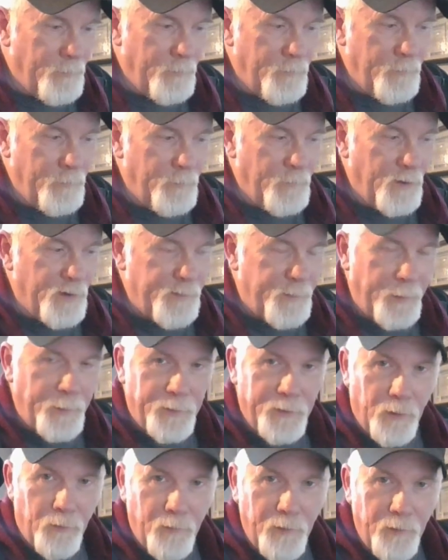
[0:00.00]
most people
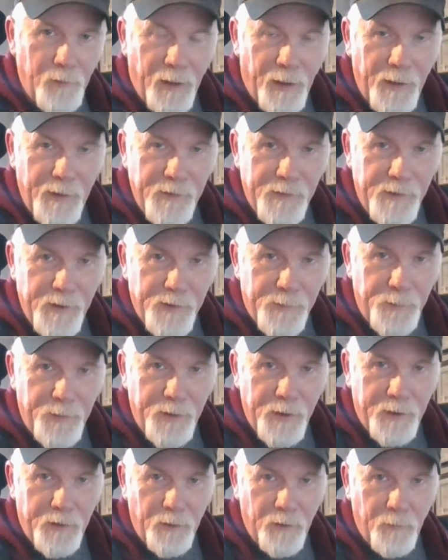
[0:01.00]
don't realize this
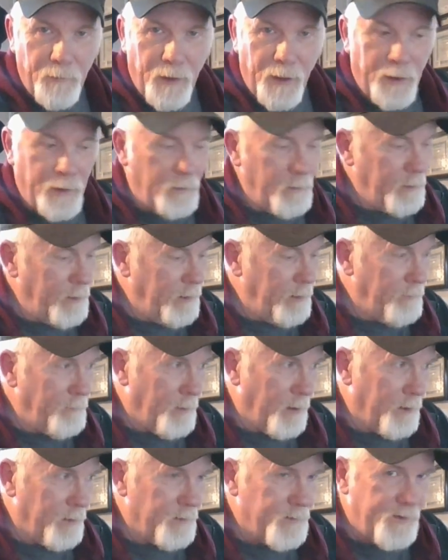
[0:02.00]
particular model and
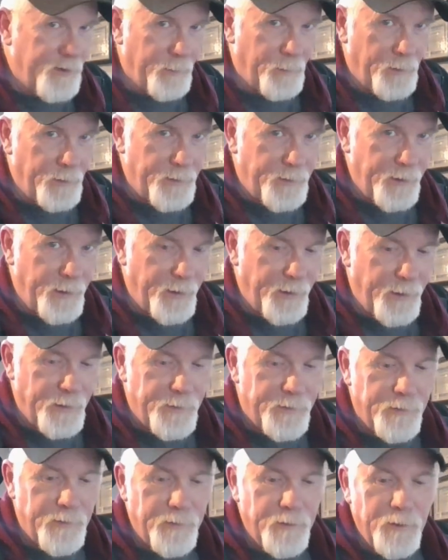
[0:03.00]
models similar to
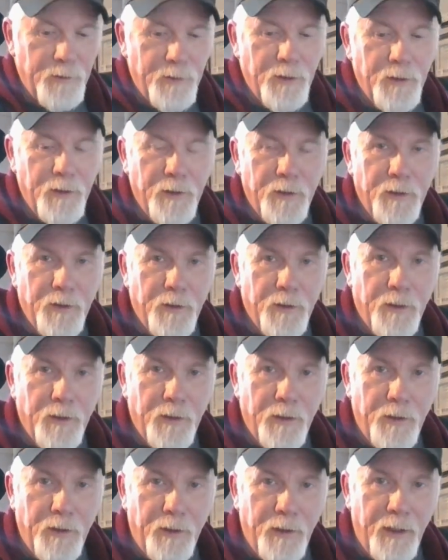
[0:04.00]
this
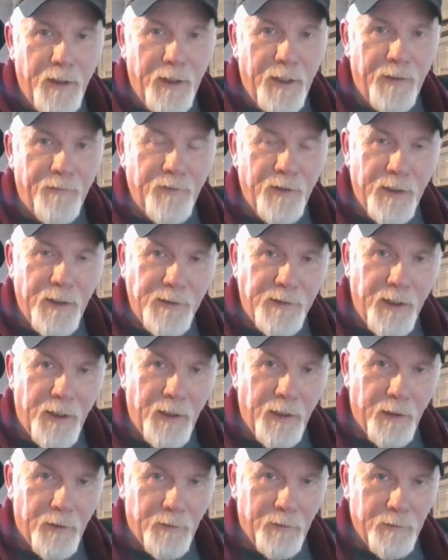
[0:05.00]
they have an
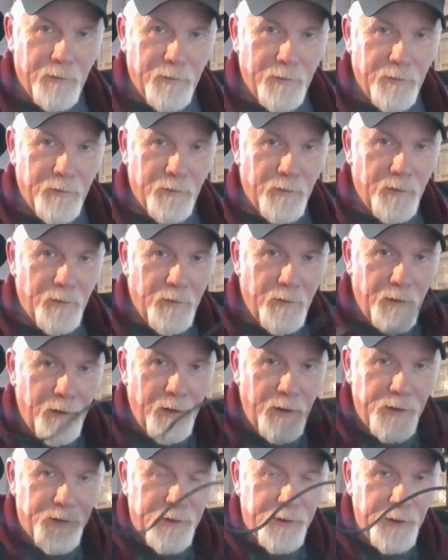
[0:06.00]
antenna.
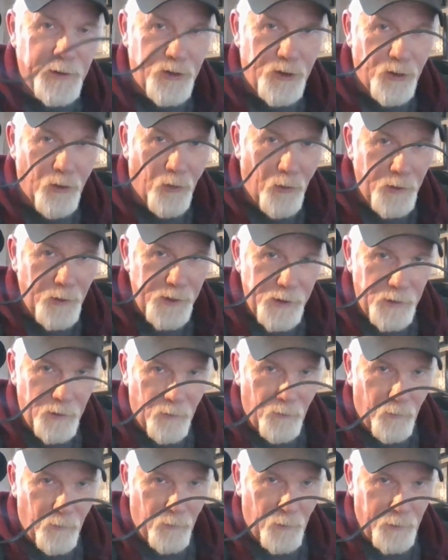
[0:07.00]
It's the charging
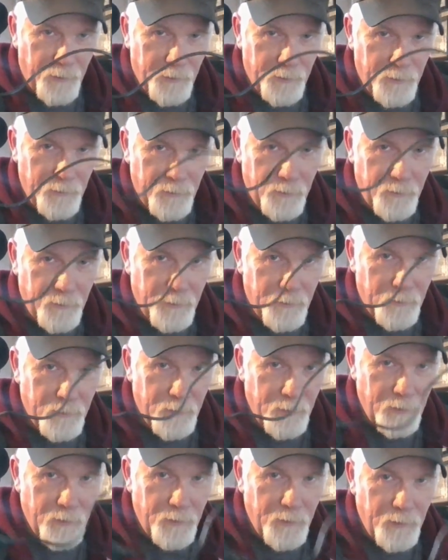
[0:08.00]
cord.
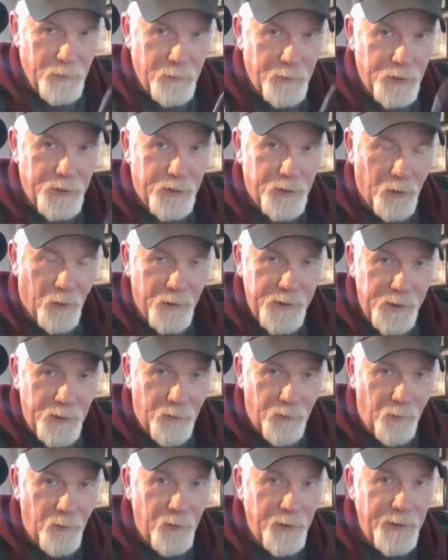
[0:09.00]
The charging
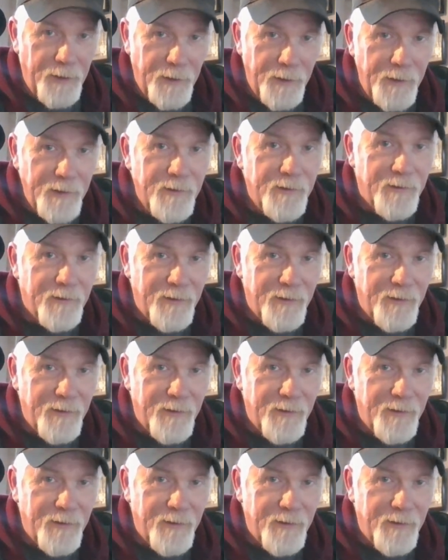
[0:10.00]
cord is